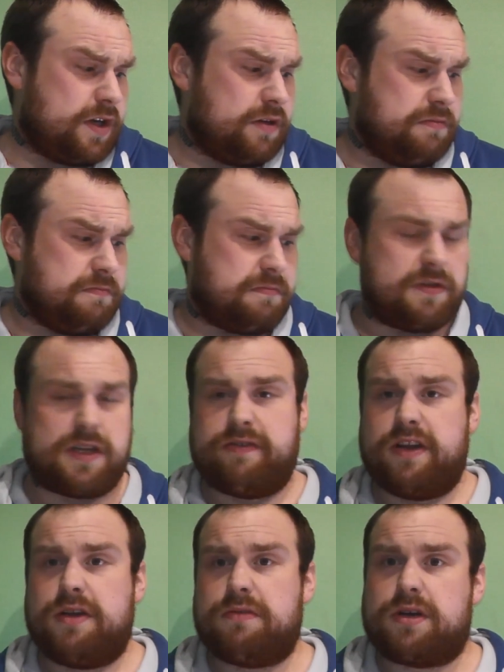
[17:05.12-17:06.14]
know, give
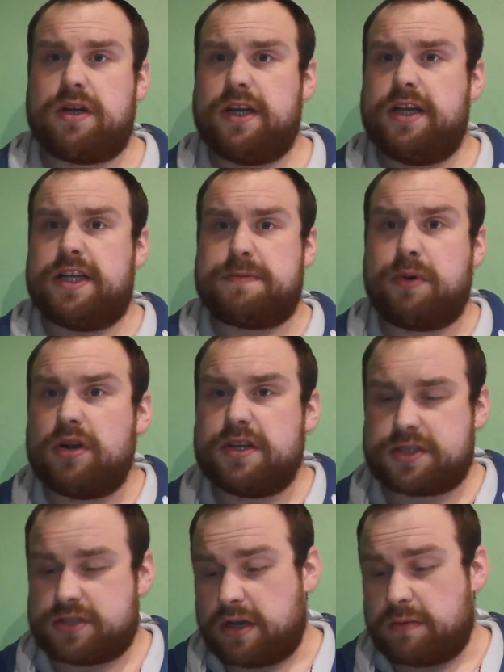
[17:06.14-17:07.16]
it a little clean. It's
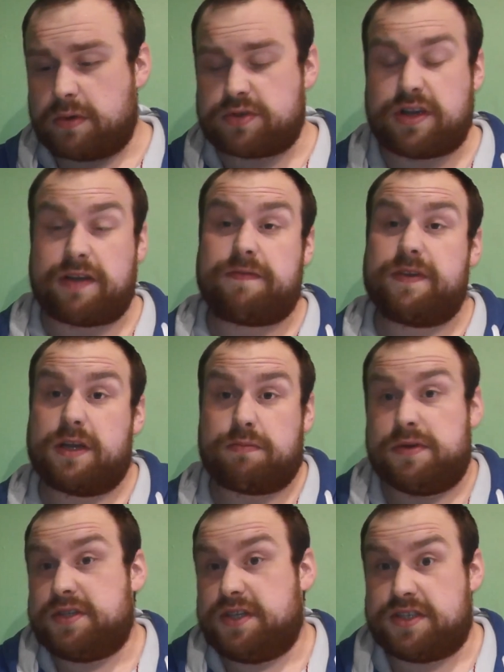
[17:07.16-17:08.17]
polished, so it will attract
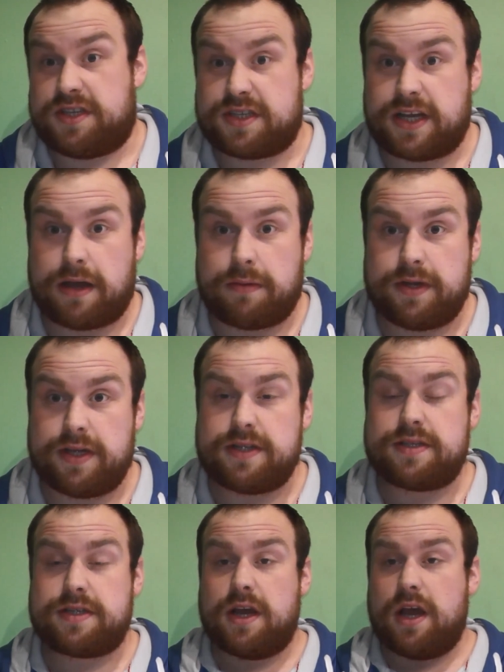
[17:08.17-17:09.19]
fingerprints. It's just how it
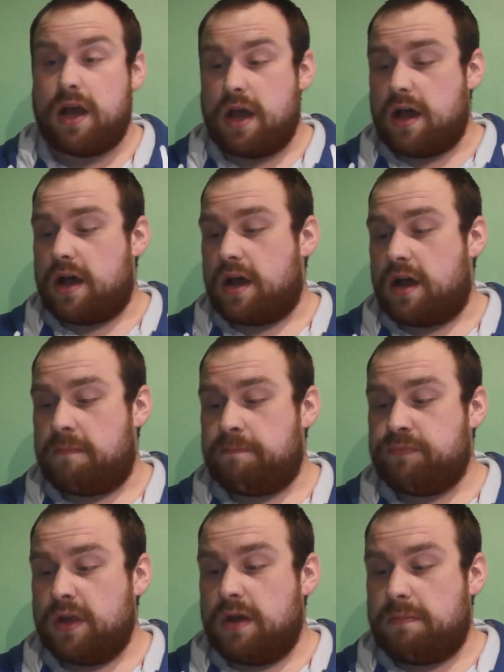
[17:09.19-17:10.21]
is. But
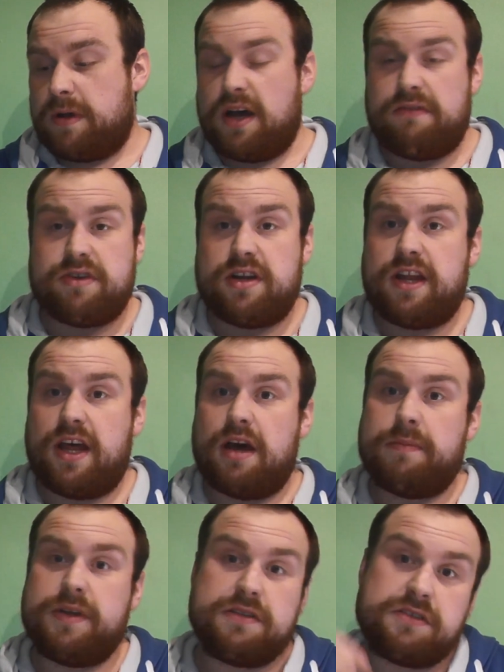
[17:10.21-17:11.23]
other than that, I
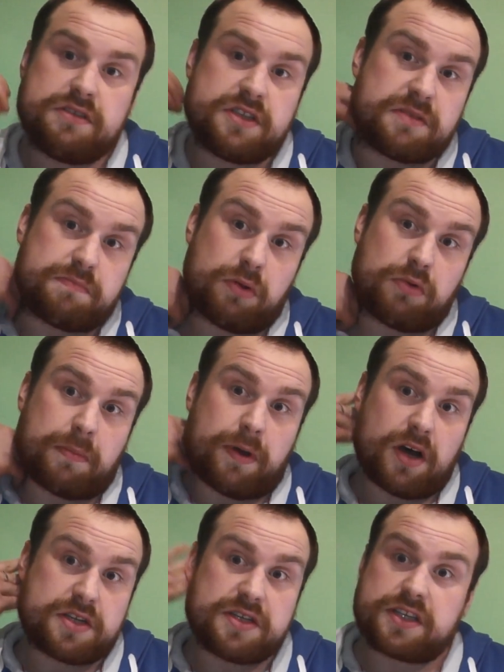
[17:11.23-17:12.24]
mean, you just pull the
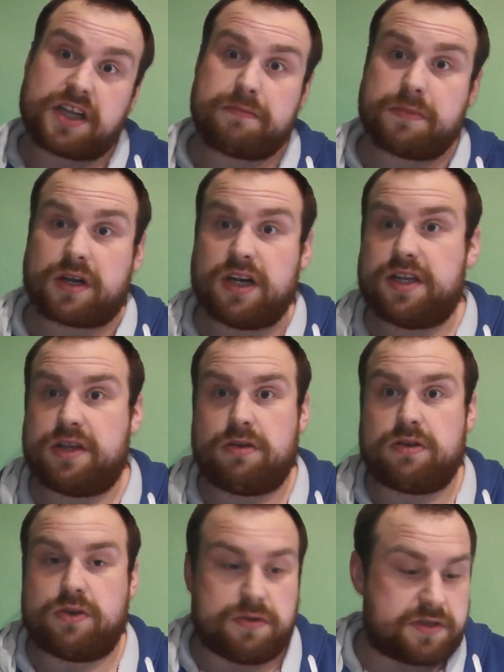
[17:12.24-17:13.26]
parts and give them a clean. You're
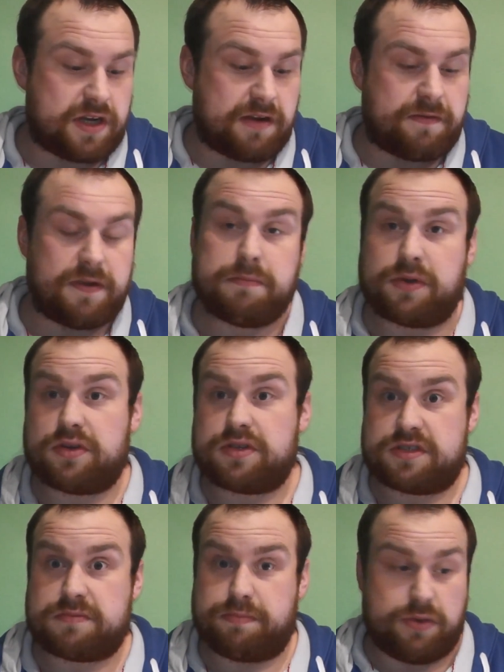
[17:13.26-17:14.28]
not losing anything, because
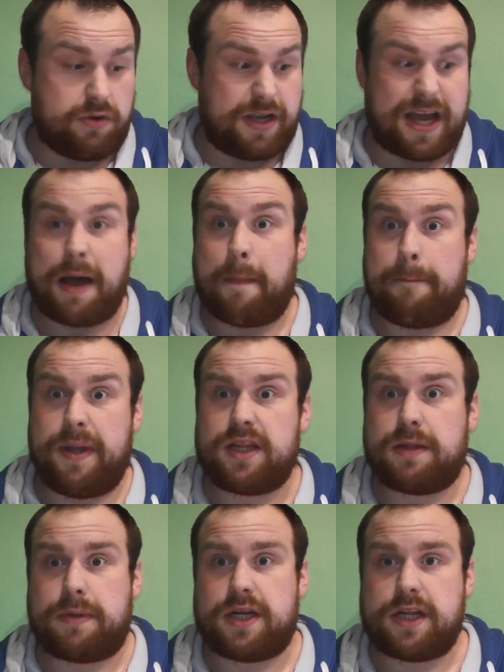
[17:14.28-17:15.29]
purely how big
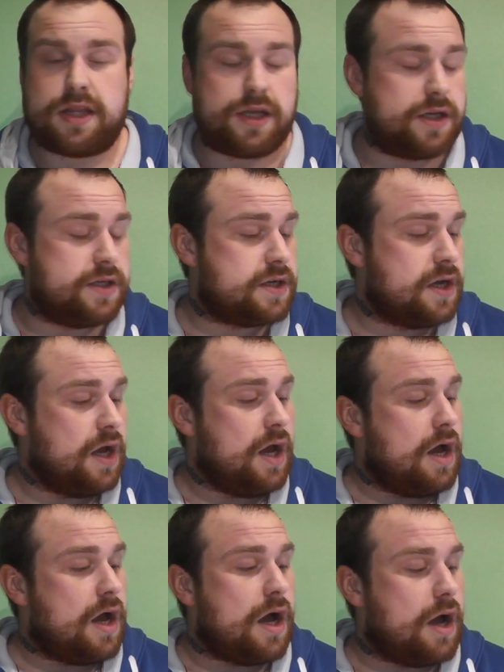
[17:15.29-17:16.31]
the bloody thing is.
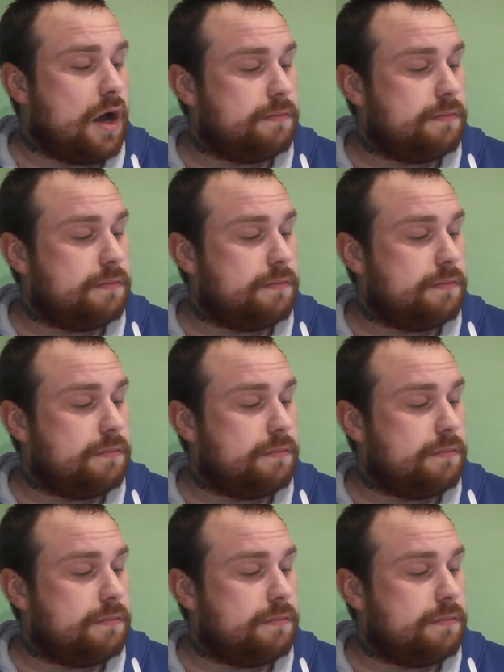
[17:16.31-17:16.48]
If